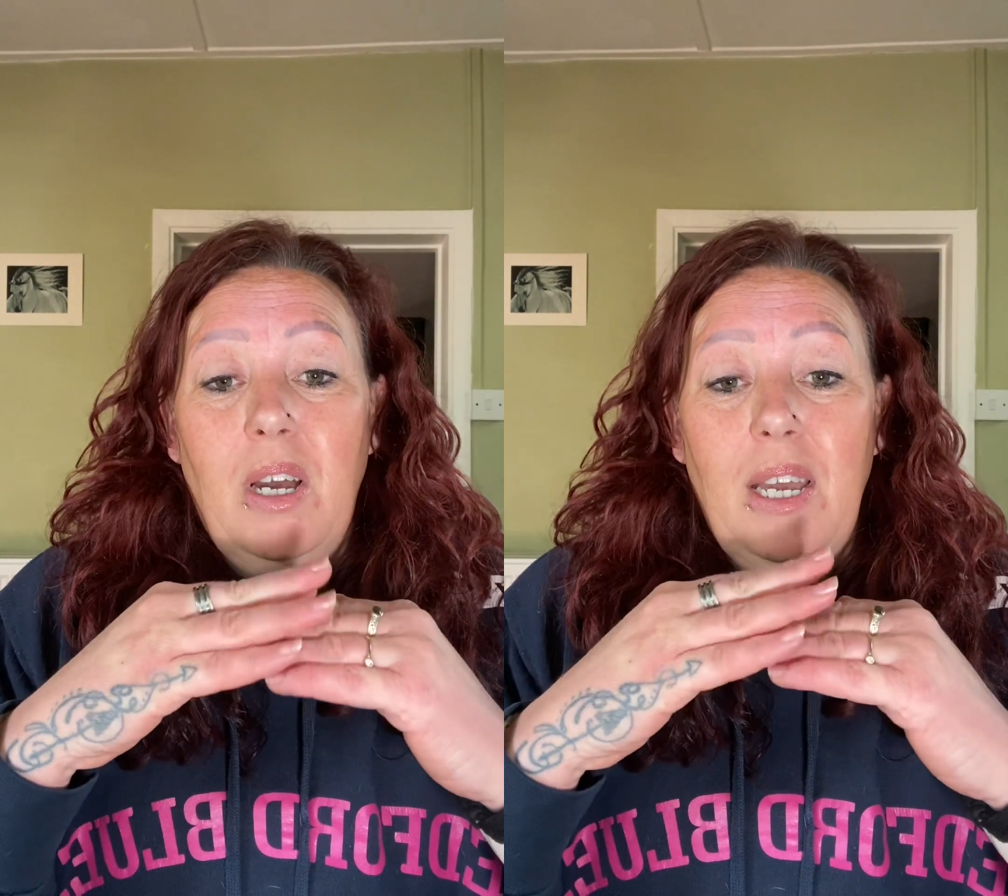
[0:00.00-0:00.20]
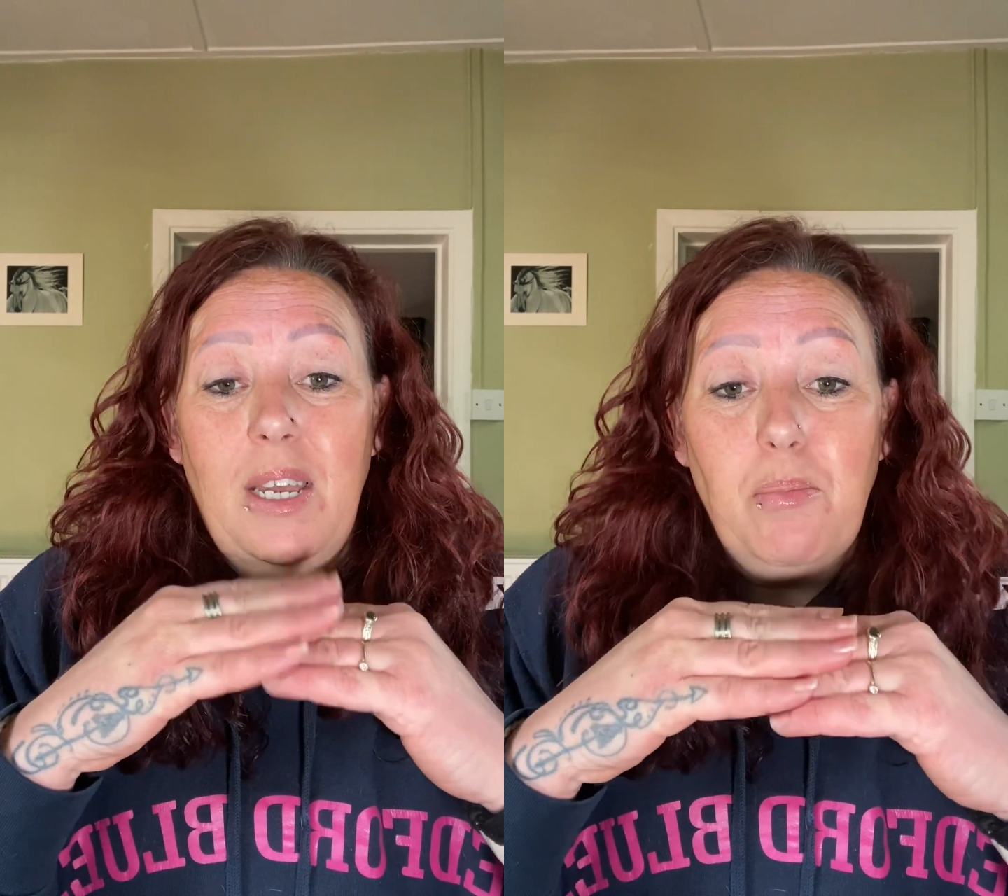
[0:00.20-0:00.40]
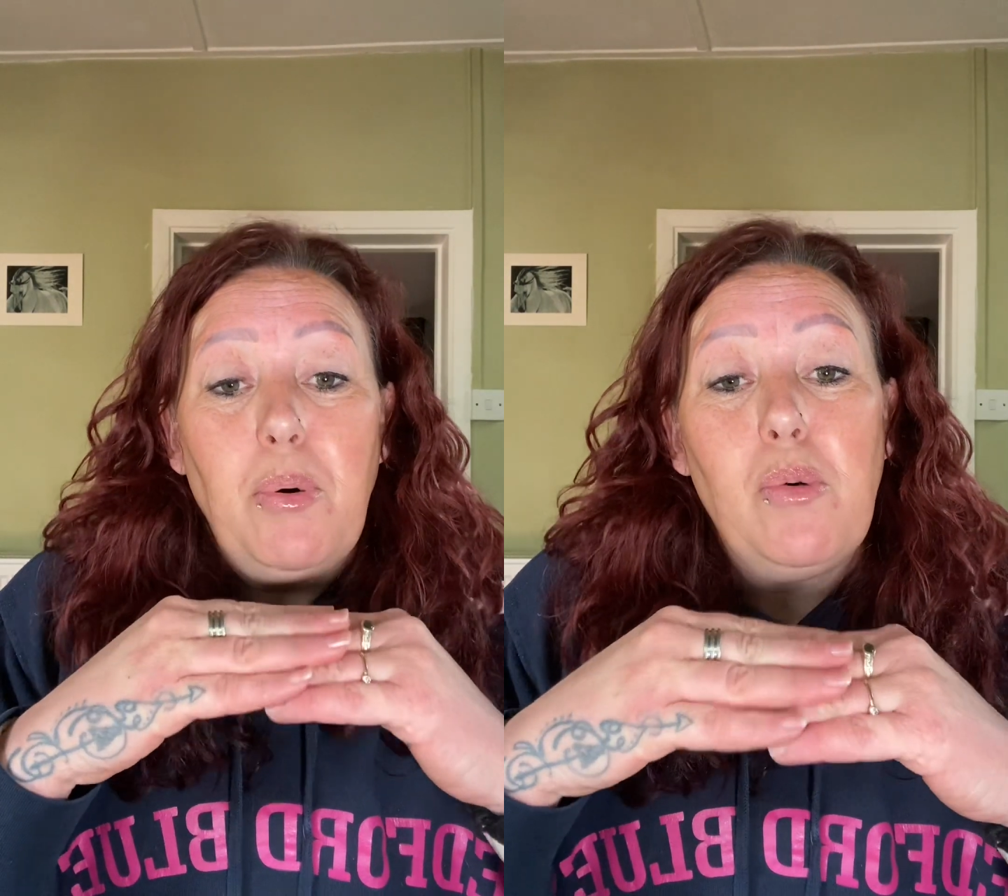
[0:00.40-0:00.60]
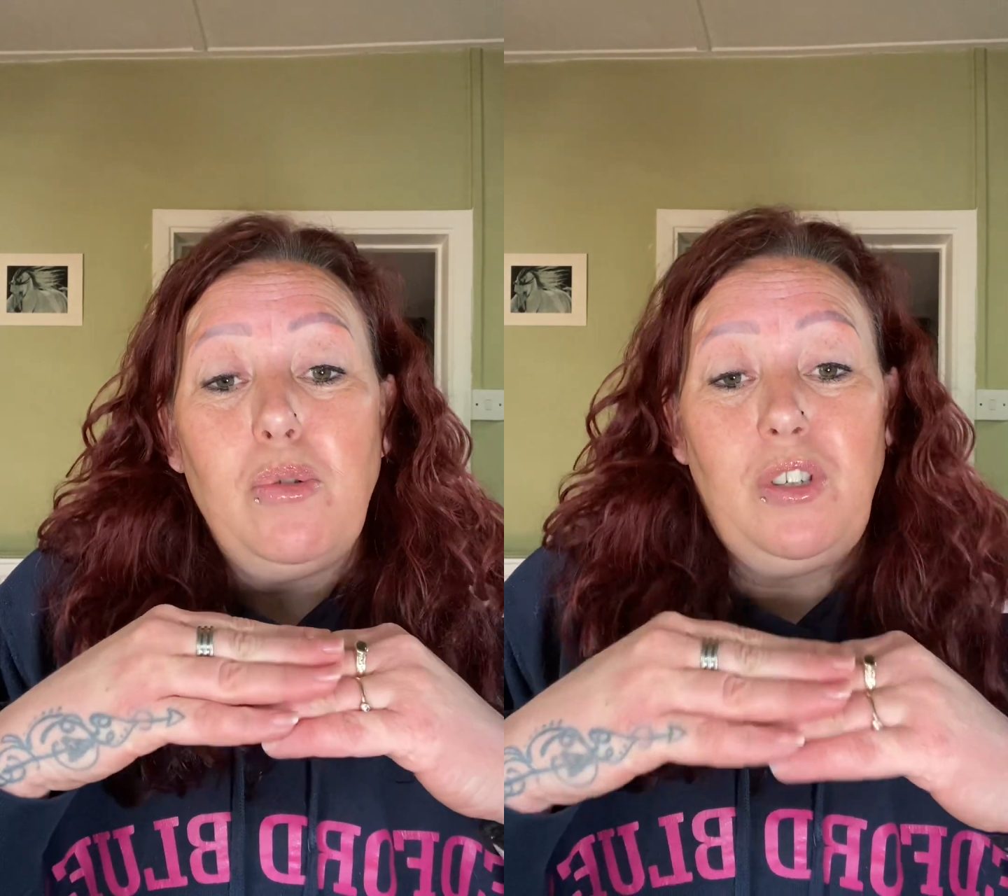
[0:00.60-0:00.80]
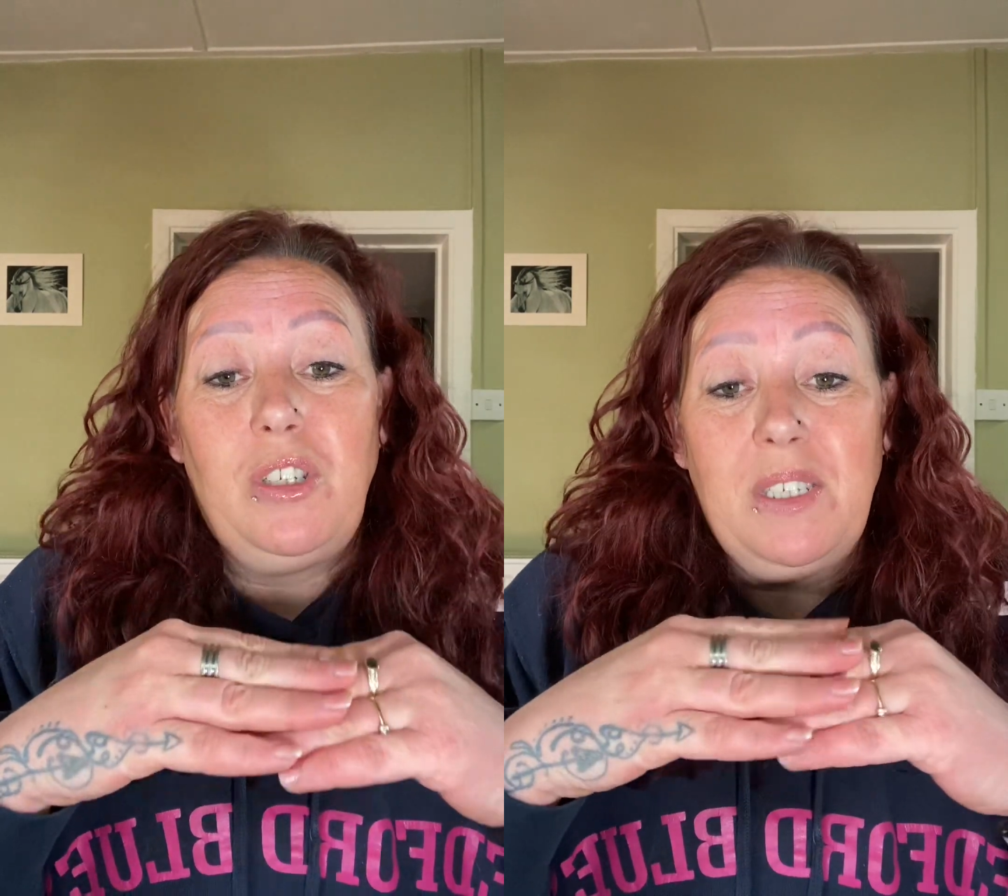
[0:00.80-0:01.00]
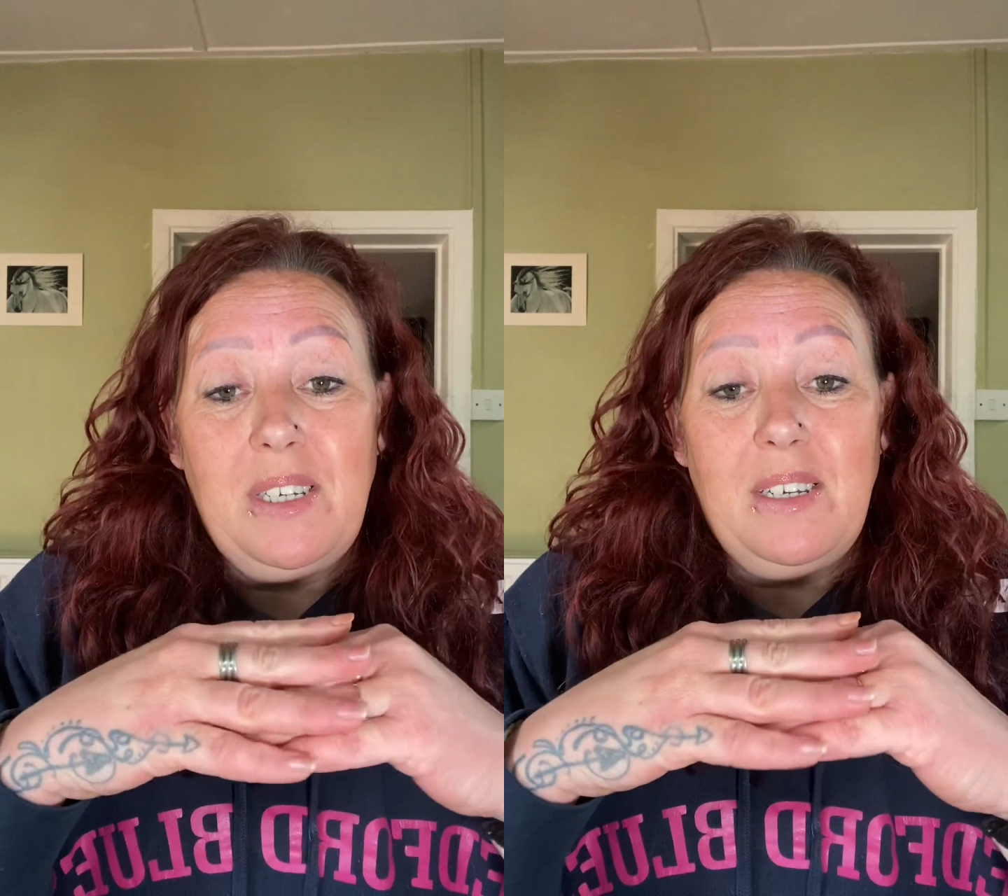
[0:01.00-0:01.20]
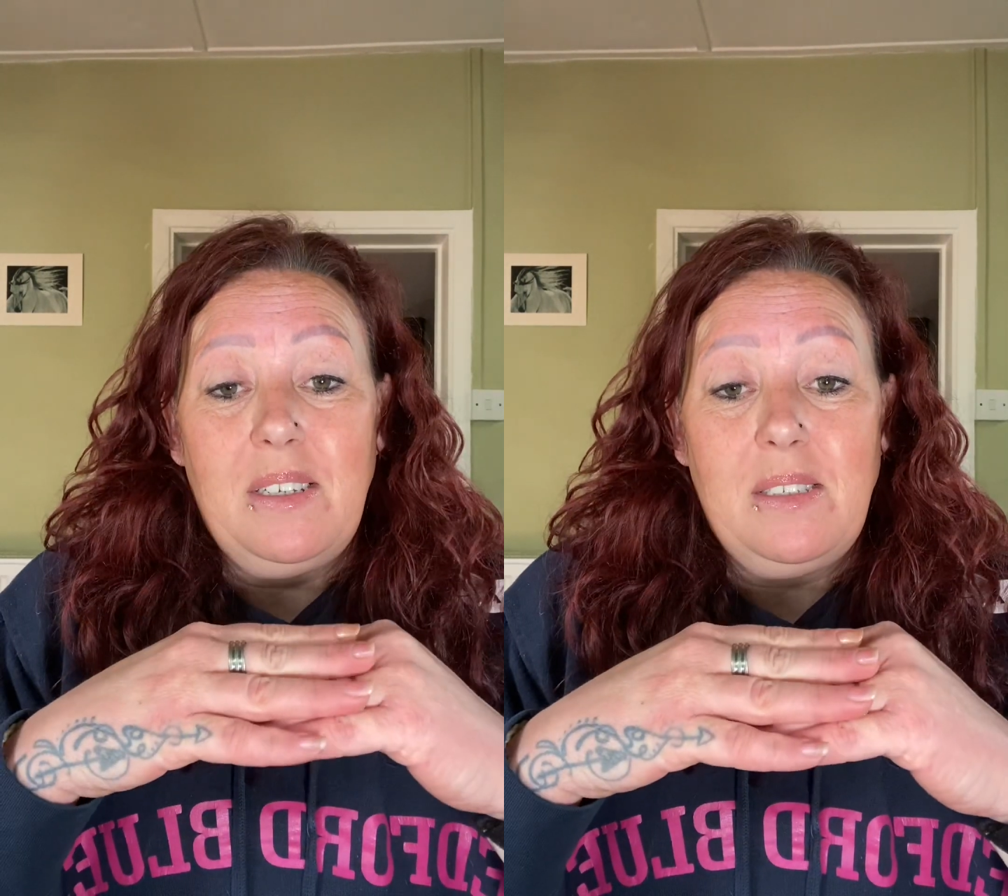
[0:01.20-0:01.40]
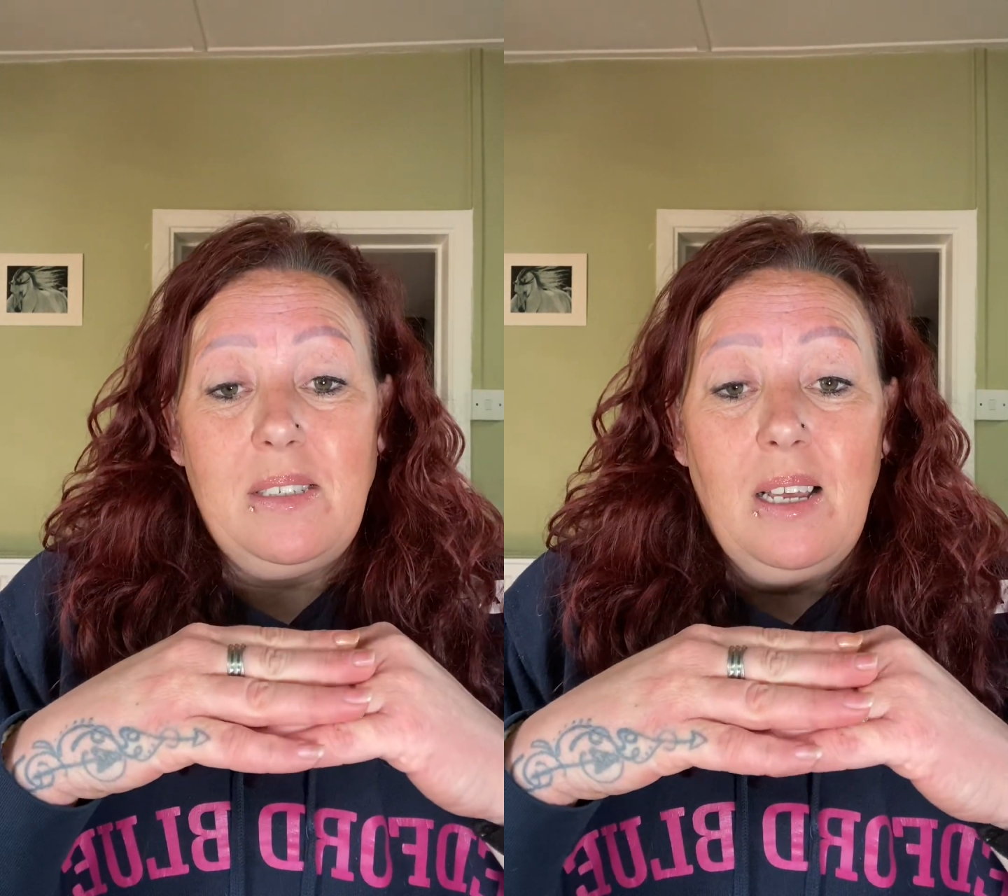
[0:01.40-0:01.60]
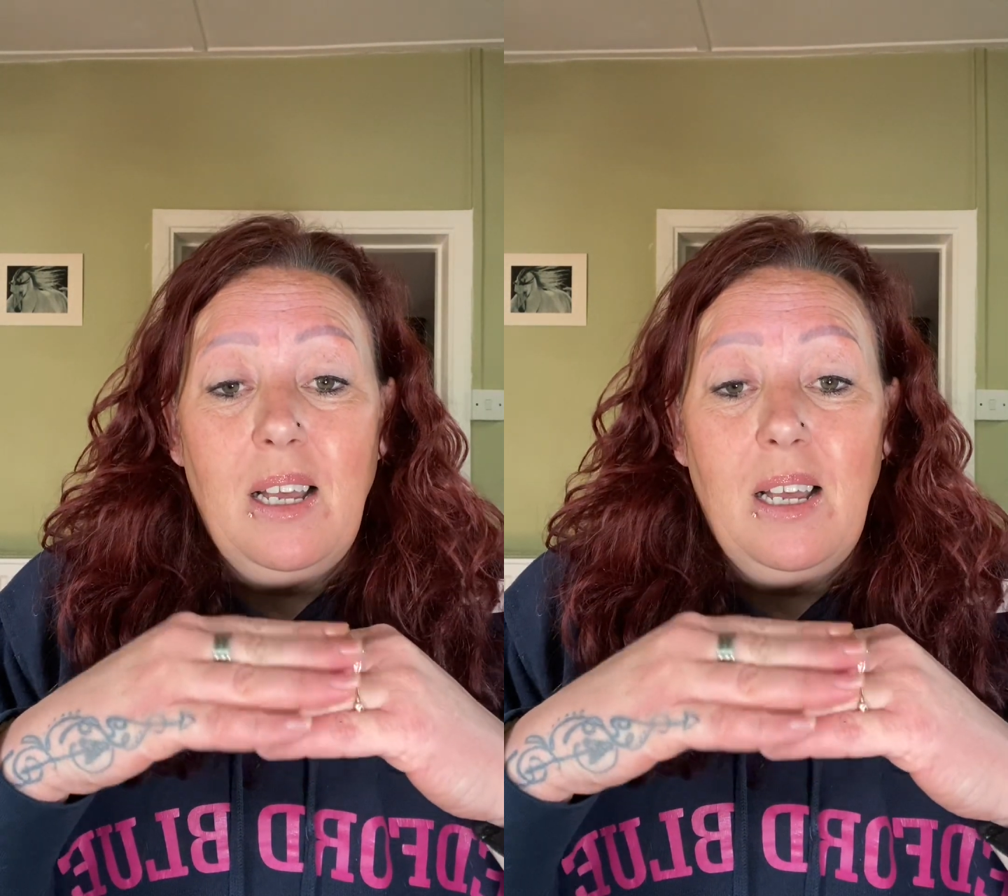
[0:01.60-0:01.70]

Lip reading: important it is